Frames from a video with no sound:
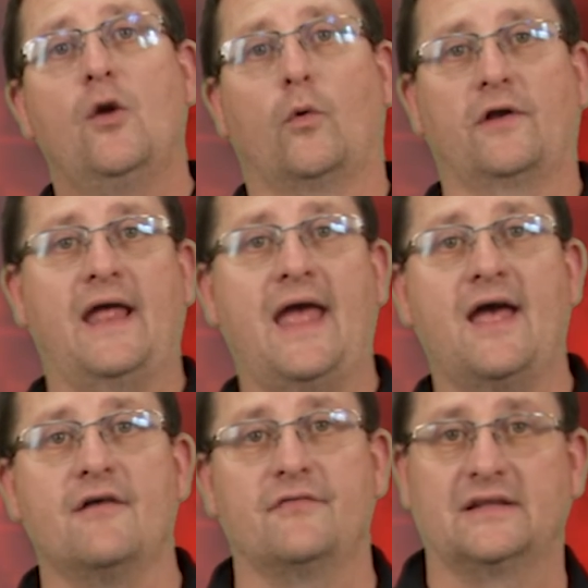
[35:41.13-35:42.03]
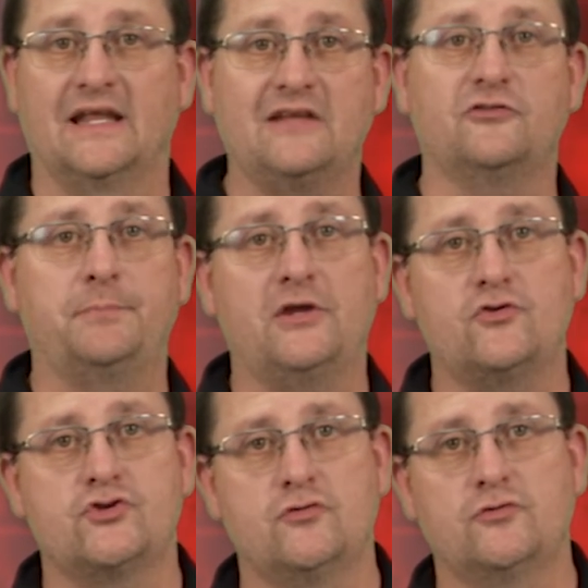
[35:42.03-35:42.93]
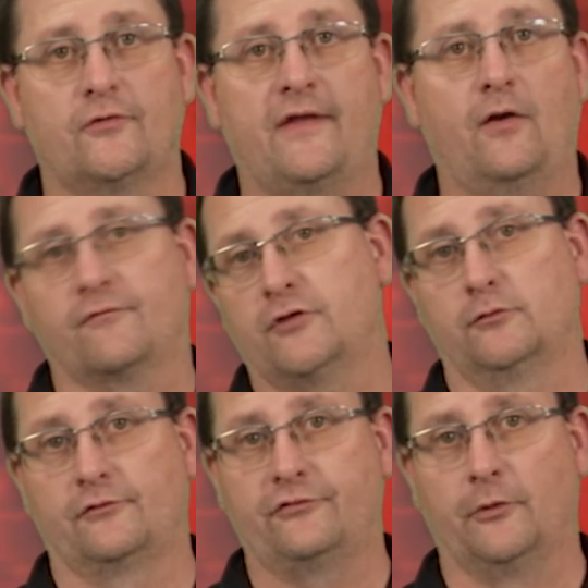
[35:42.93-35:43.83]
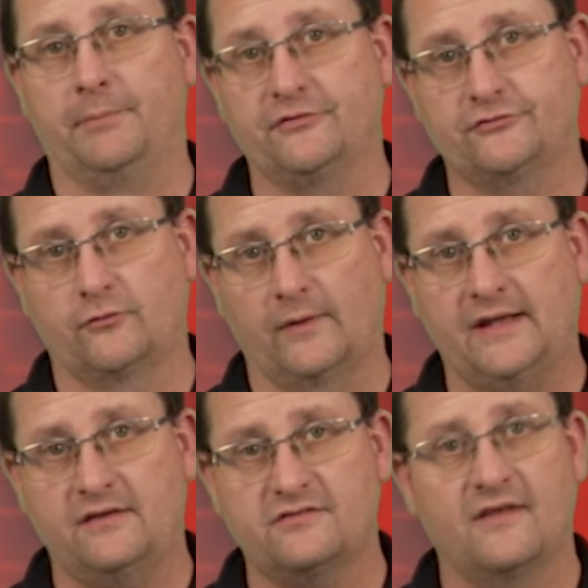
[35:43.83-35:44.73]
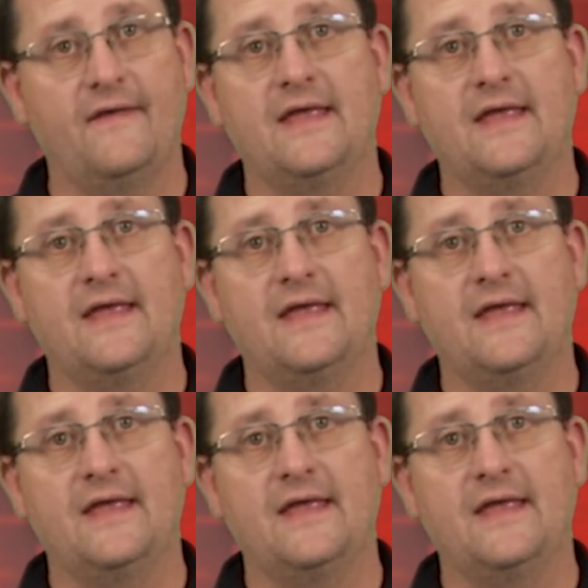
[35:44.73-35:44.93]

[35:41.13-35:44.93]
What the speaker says: We're going to have Lake Speed Jr. there of Total Seal Piston Rings.